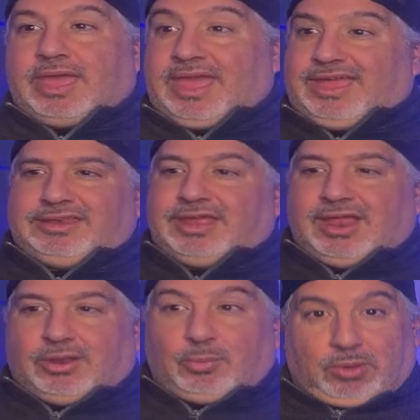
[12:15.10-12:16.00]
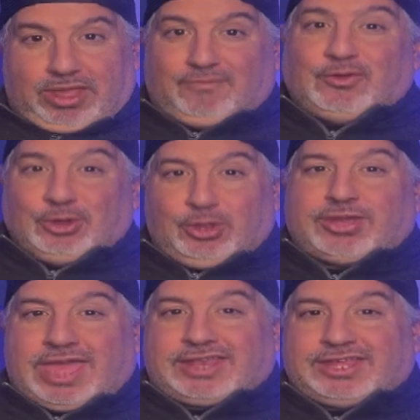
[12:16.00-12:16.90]
And if you
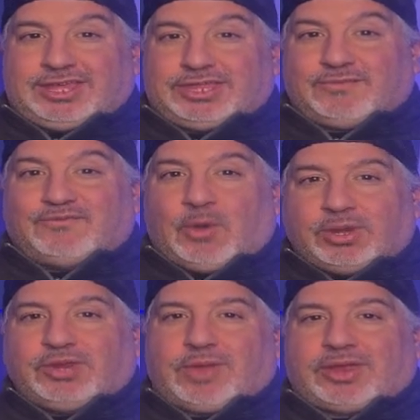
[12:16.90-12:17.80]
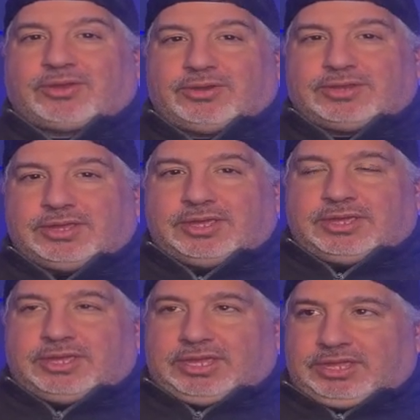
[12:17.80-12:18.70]
look at his voting record
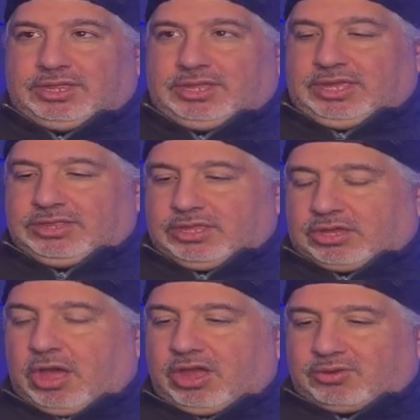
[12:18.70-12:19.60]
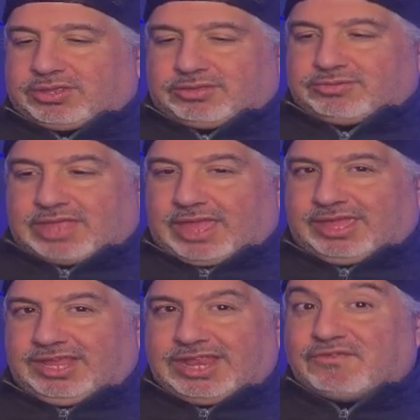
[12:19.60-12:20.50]
in the in the Congress, it was like
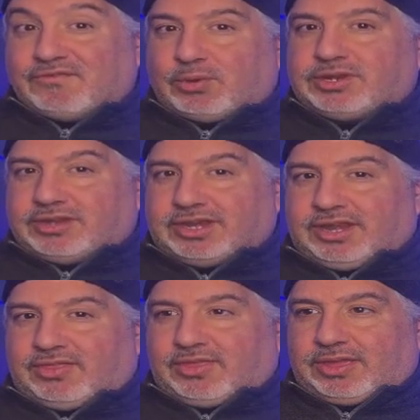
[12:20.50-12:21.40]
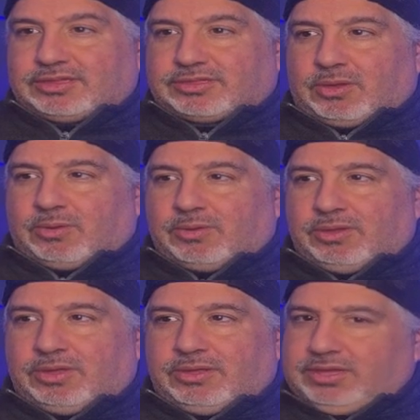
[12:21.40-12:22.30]
he never voted on anything. So
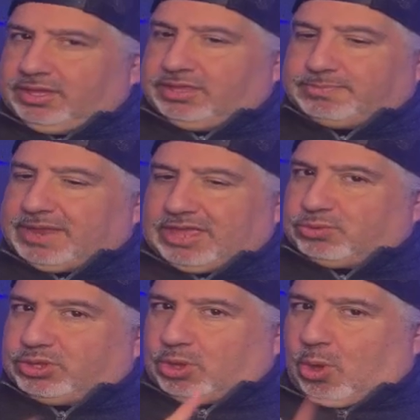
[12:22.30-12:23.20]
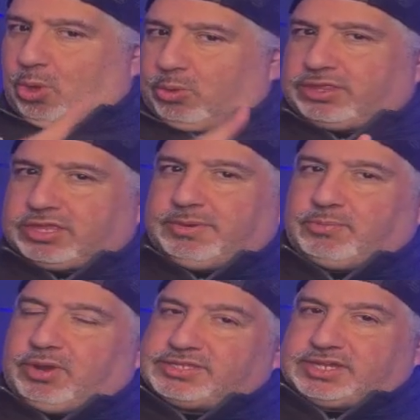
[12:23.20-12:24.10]
his plans was always to be
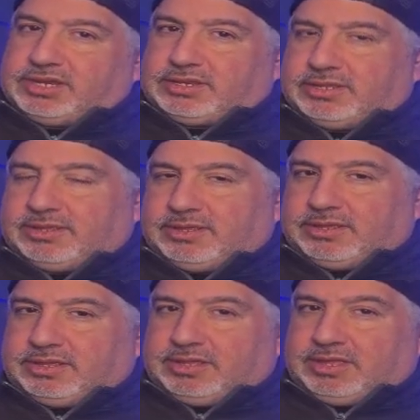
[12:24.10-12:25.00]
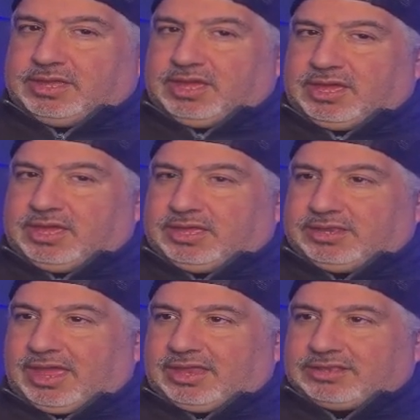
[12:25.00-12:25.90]
president uh,
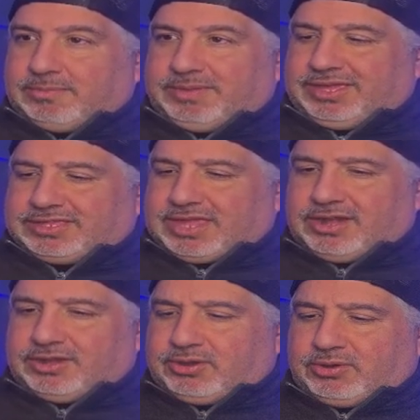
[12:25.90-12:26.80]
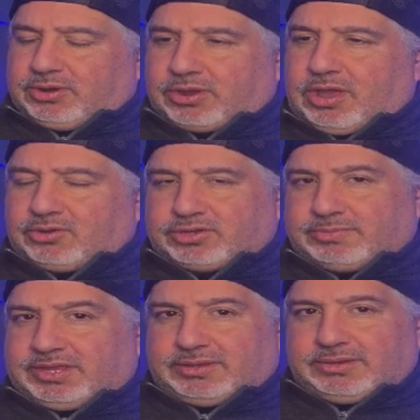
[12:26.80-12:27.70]
not to be a senator or a
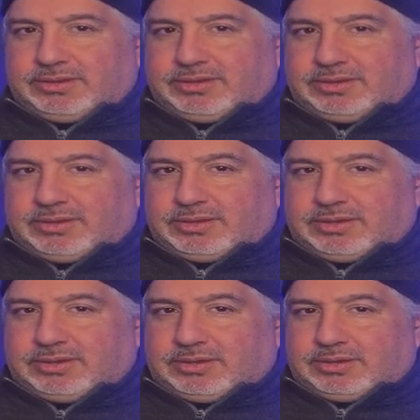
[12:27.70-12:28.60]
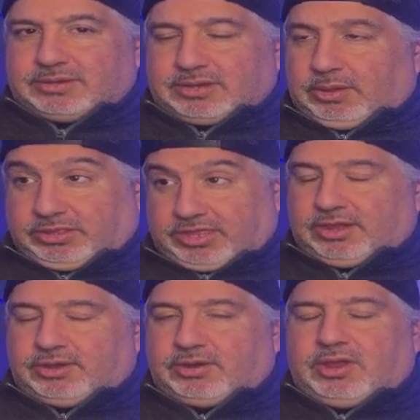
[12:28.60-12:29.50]
congressman, not a
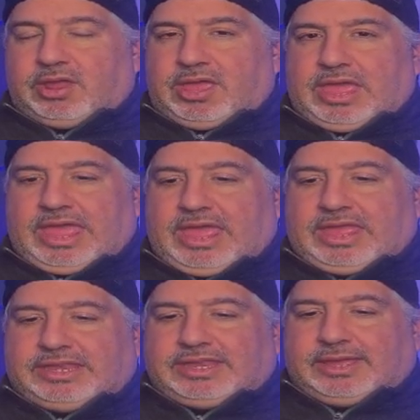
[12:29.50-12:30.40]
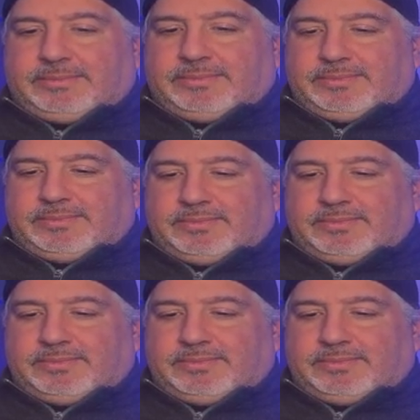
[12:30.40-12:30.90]
senator, and um,